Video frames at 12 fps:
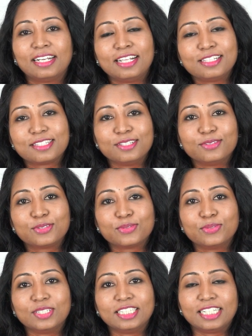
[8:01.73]
and I'll see
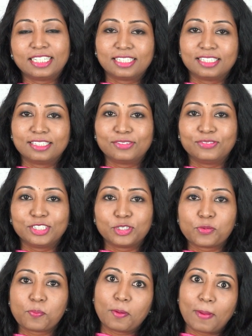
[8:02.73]
you soon in yet
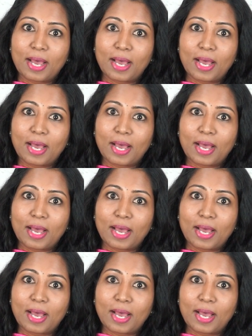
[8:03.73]
another video.